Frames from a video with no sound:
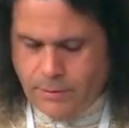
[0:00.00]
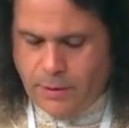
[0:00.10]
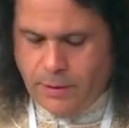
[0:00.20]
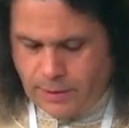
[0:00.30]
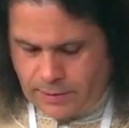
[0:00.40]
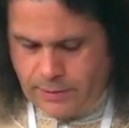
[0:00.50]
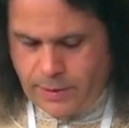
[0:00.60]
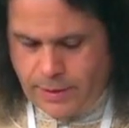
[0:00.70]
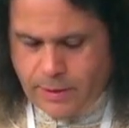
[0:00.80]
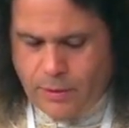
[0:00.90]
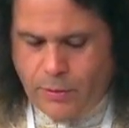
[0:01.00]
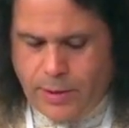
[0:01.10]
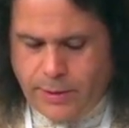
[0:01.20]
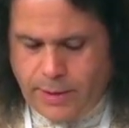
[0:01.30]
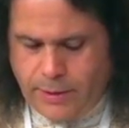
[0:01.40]
All right, let's go
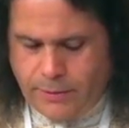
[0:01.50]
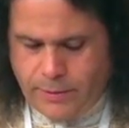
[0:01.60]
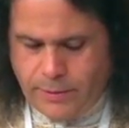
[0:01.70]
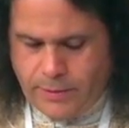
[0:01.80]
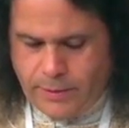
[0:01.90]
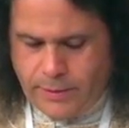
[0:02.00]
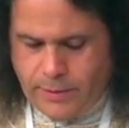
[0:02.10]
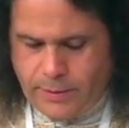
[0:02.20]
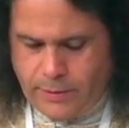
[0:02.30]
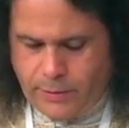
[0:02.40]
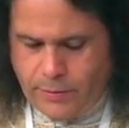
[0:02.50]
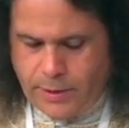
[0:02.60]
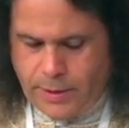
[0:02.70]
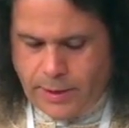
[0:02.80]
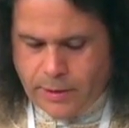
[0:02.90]
on now to
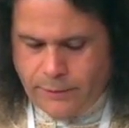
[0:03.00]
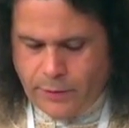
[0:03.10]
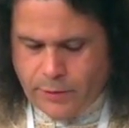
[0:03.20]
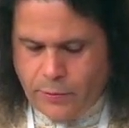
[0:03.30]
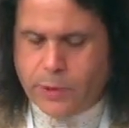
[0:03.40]
the next verse,